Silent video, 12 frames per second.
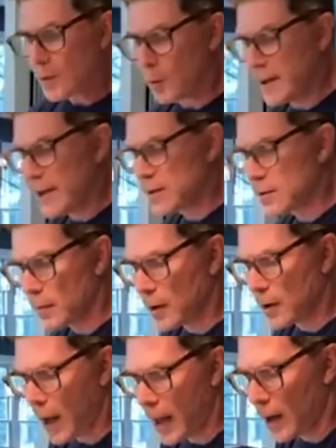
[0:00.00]
we need
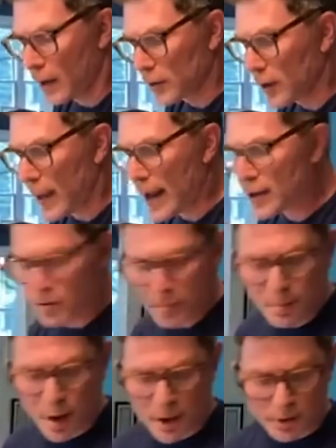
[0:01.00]
a little extra
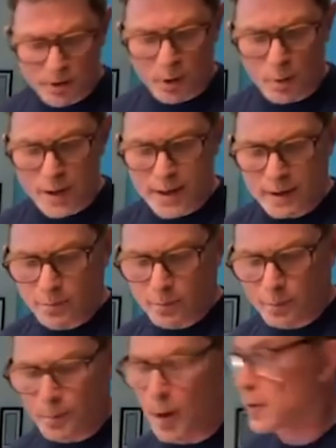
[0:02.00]
butter so that we can
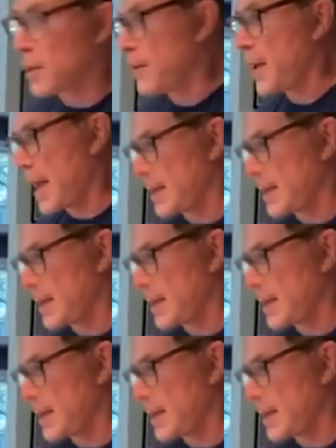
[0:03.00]
butter the pan